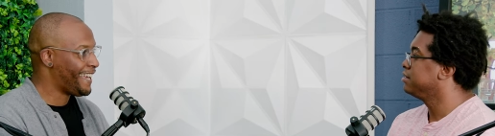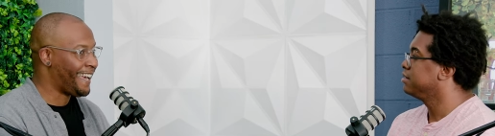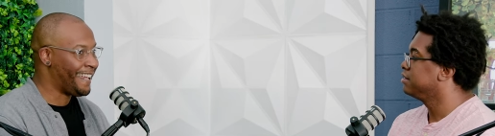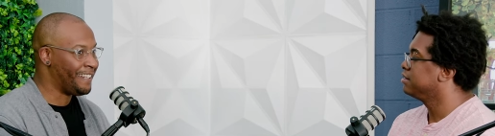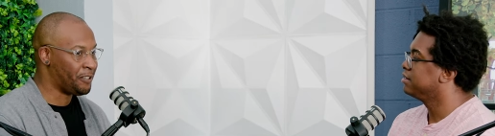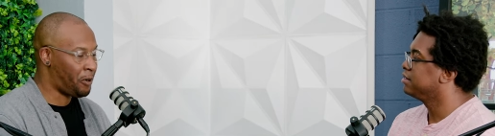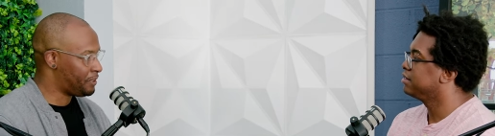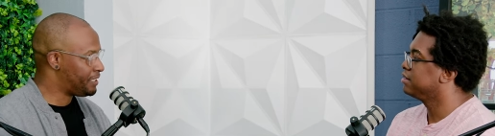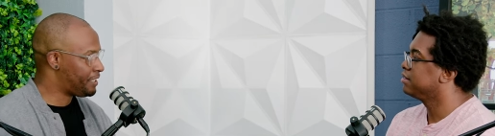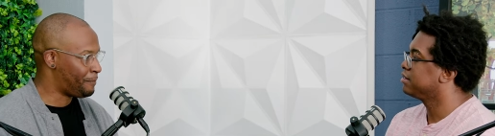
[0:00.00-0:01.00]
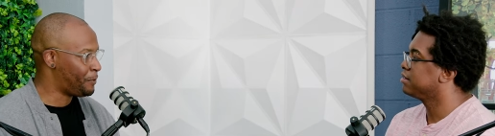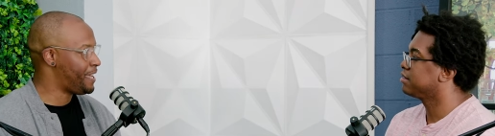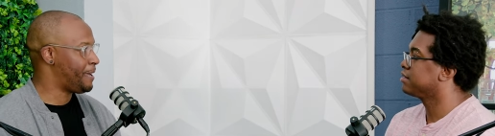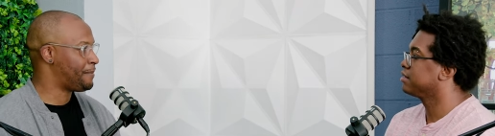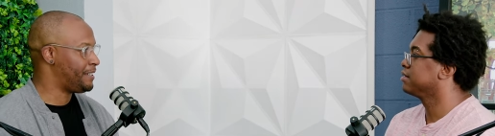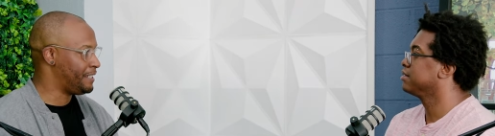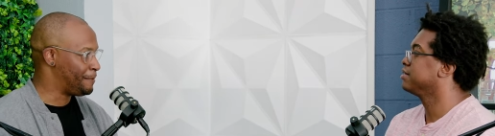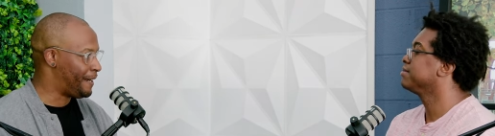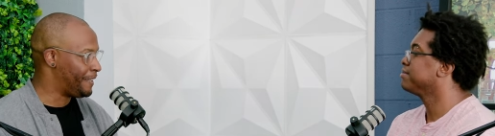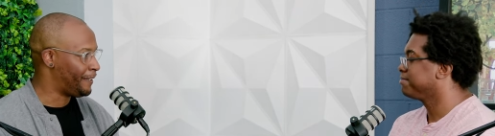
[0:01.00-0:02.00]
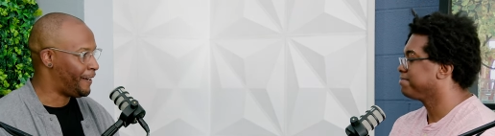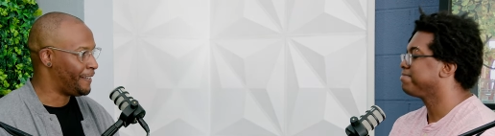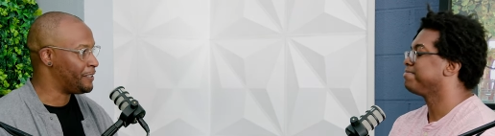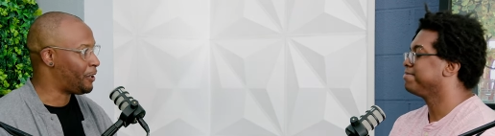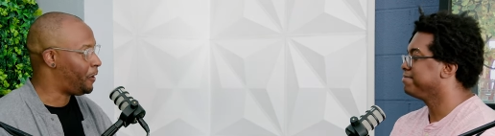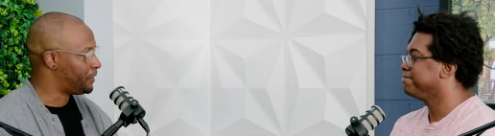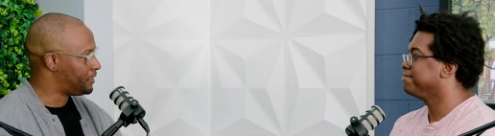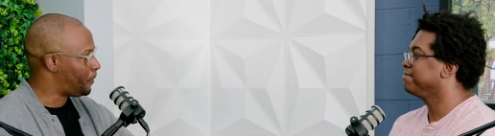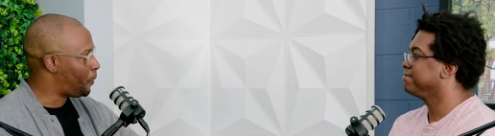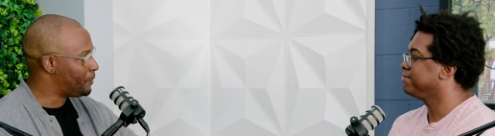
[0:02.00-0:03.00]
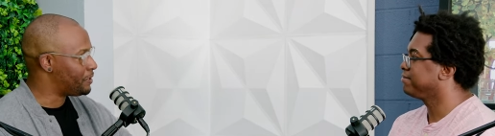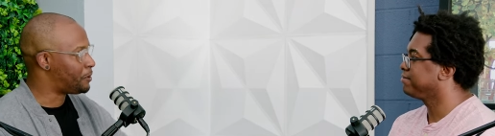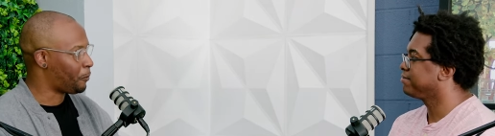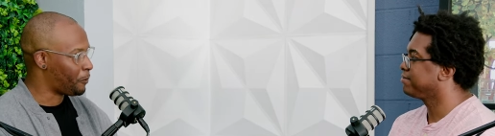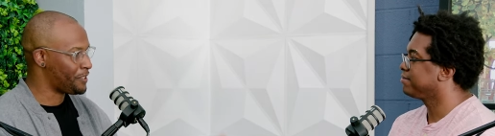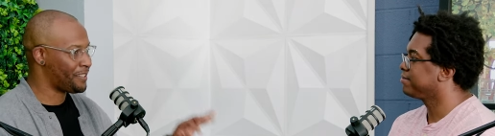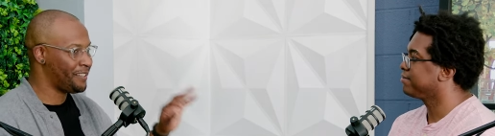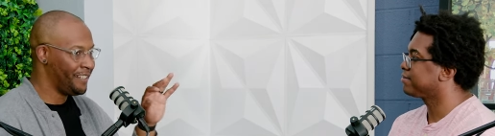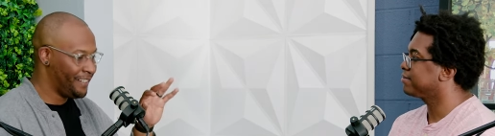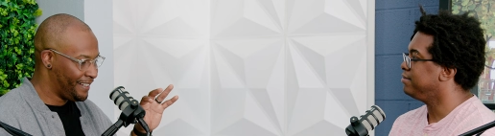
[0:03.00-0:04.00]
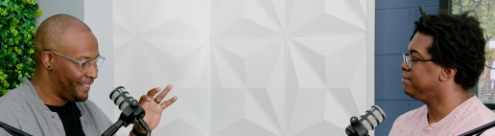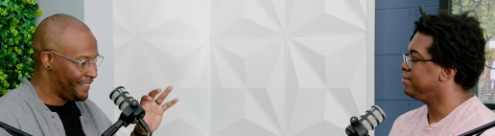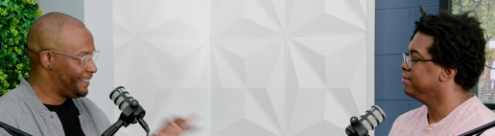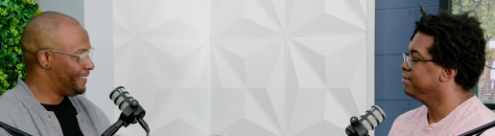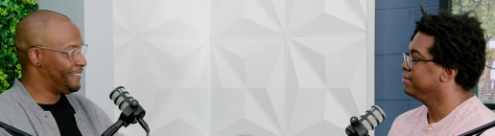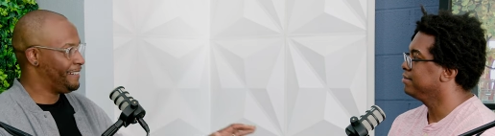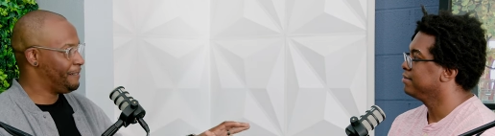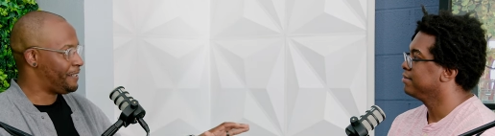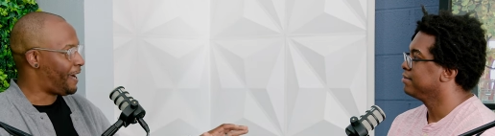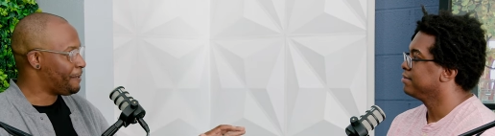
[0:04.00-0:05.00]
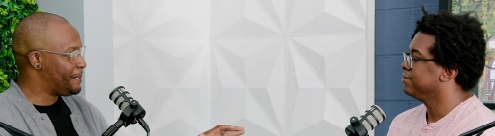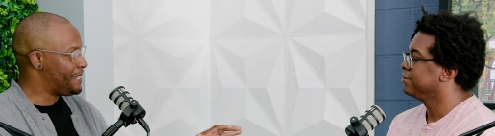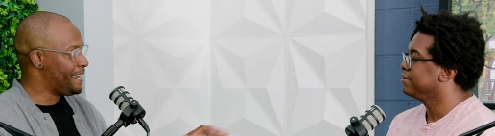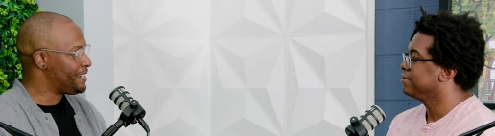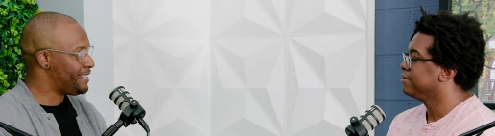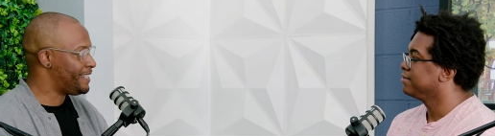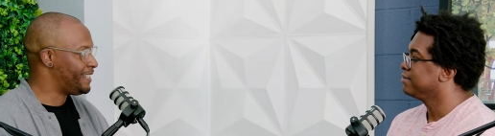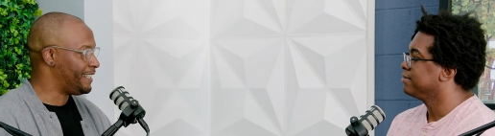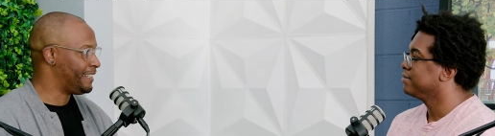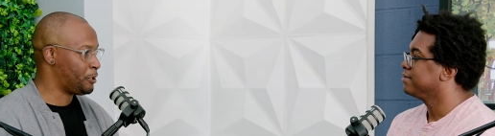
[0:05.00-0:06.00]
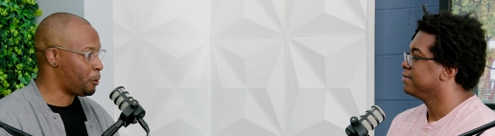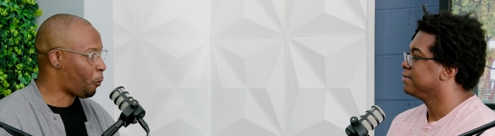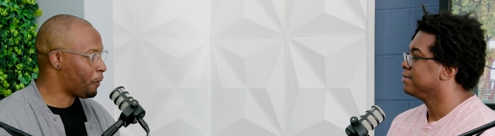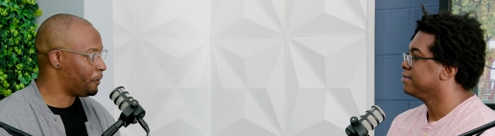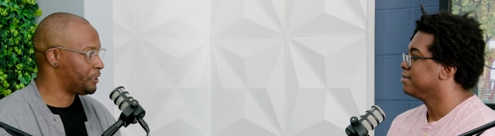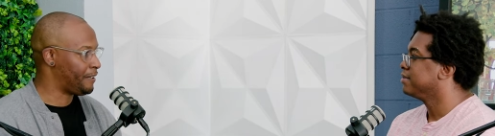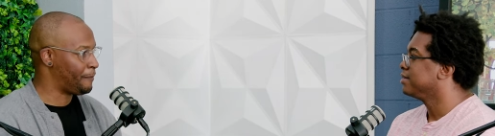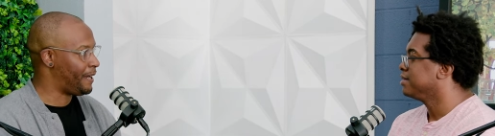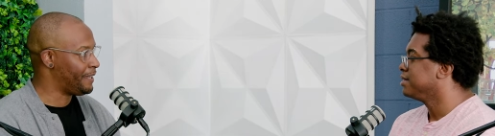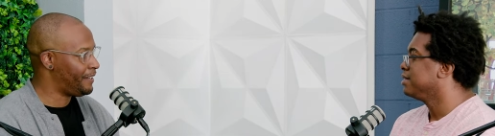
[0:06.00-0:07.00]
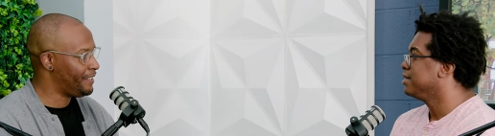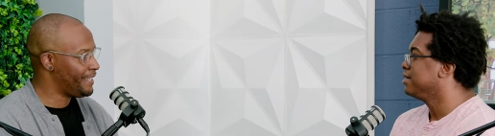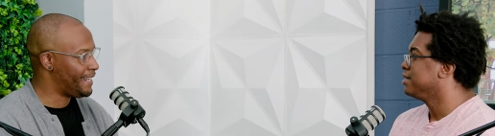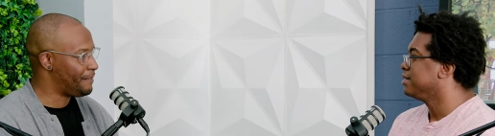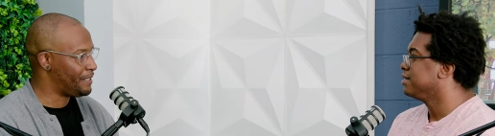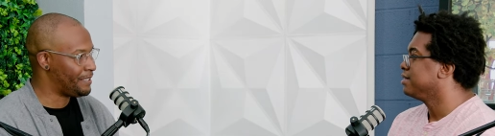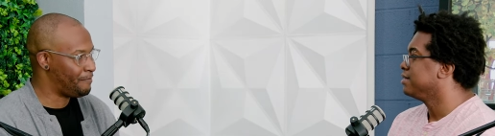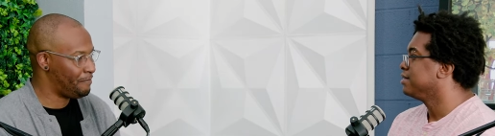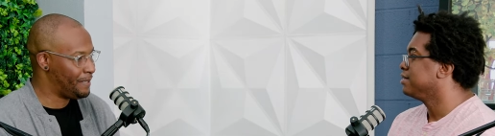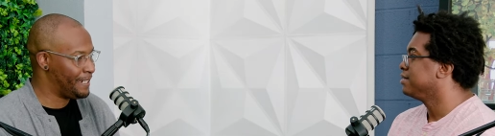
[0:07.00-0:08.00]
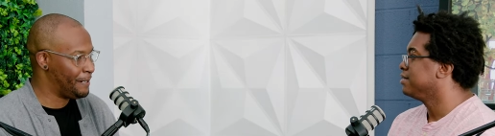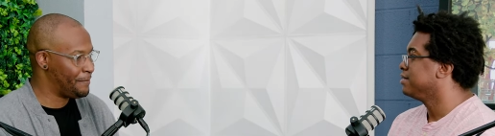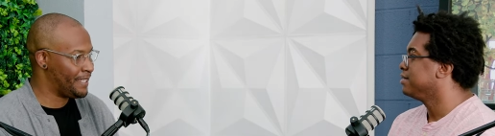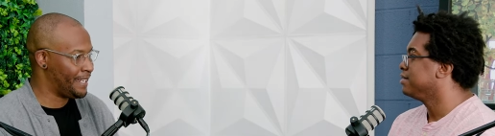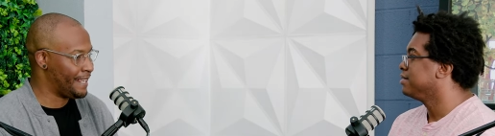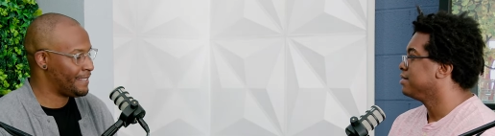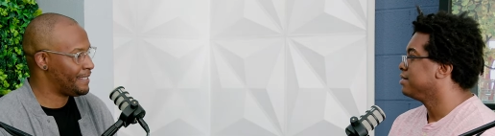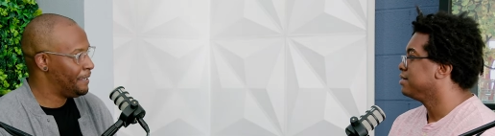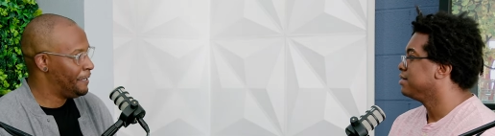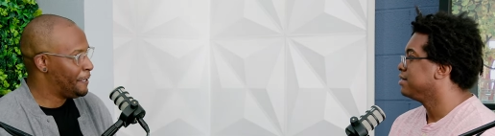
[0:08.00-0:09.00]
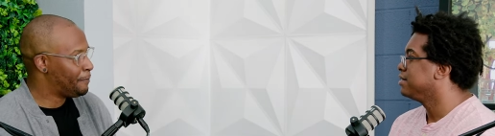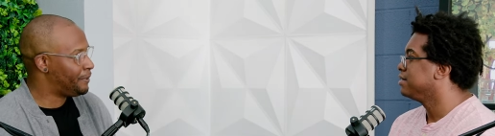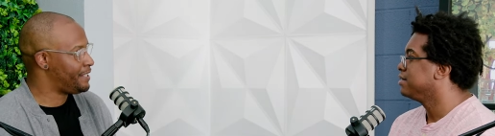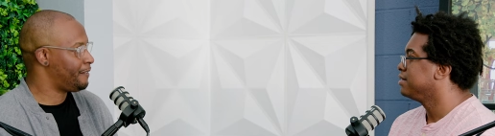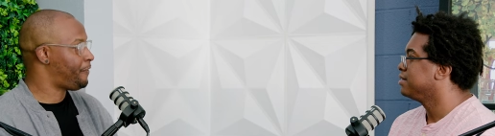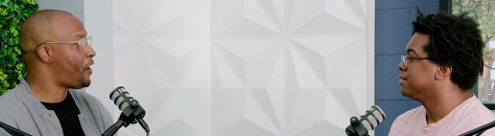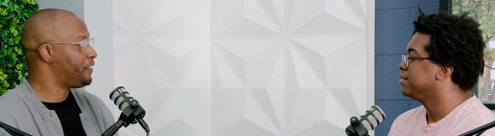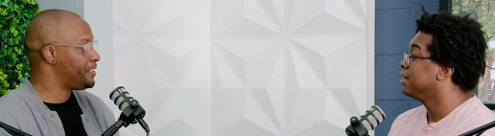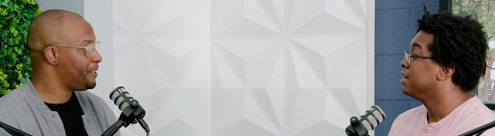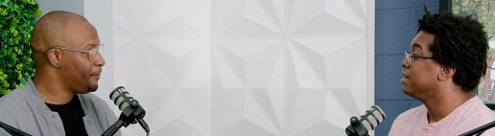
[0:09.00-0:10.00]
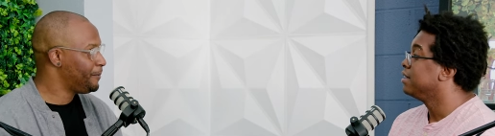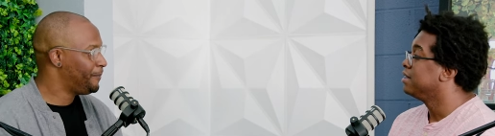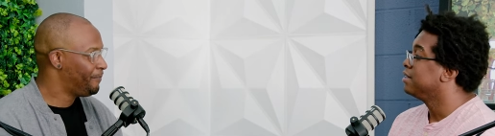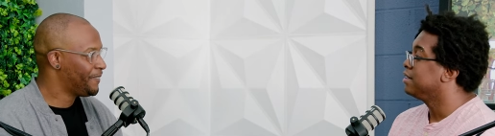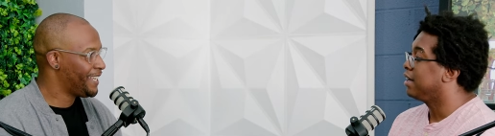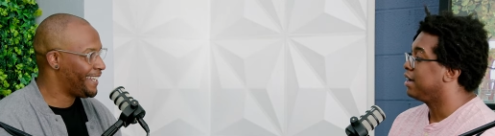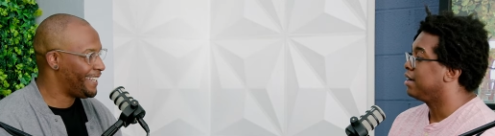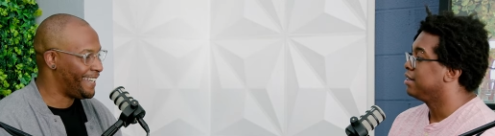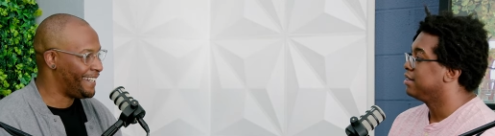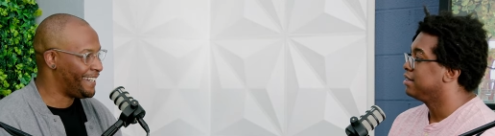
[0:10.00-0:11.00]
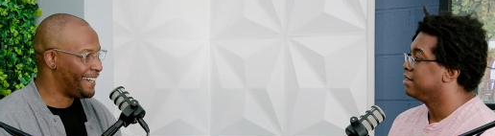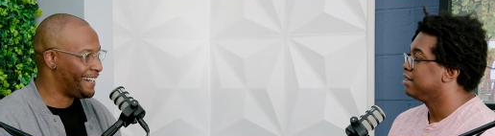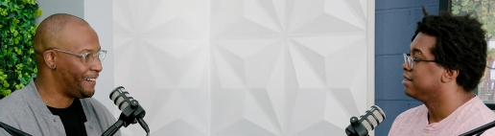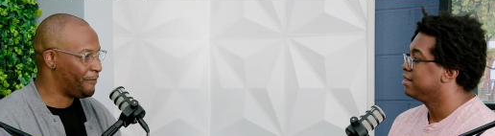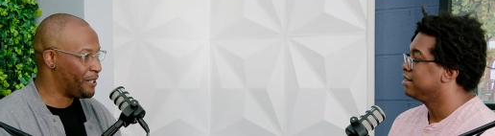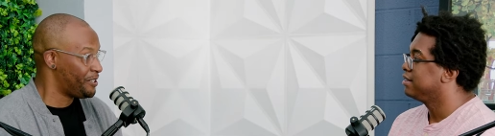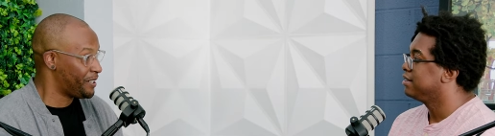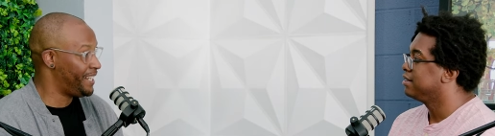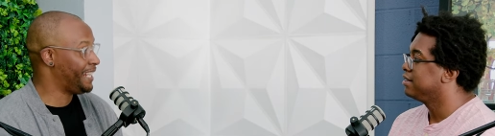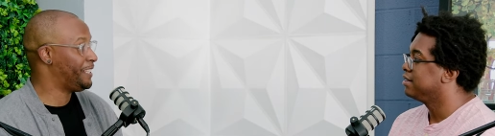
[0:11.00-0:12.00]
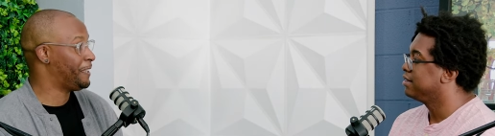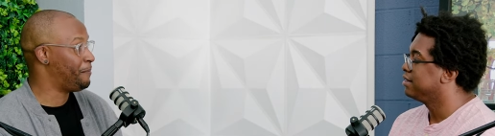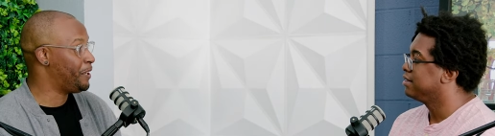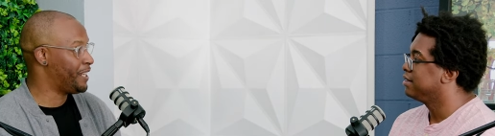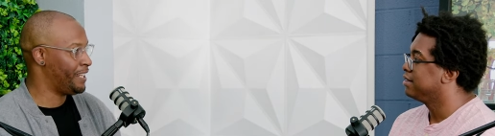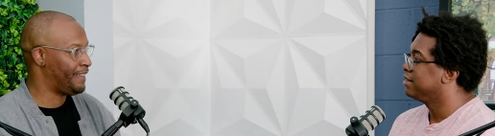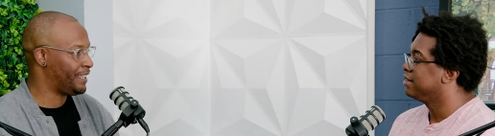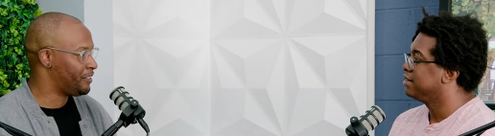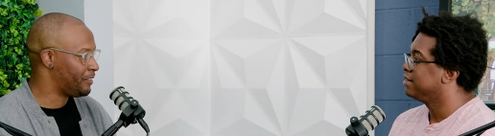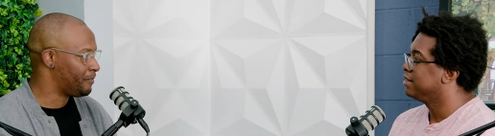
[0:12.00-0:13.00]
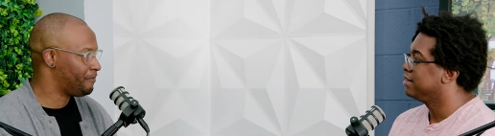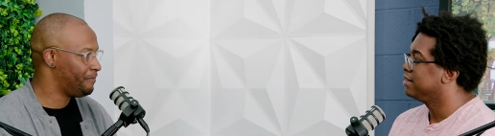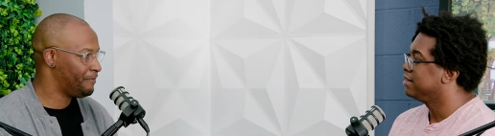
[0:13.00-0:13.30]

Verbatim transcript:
Speaker 1: And there's all these other boot camps that teach Python. There's all this open source documentation and tutorials around Python. And it just becomes a nice place to fall into. Yeah. And uh, once you connect to the community, then like you're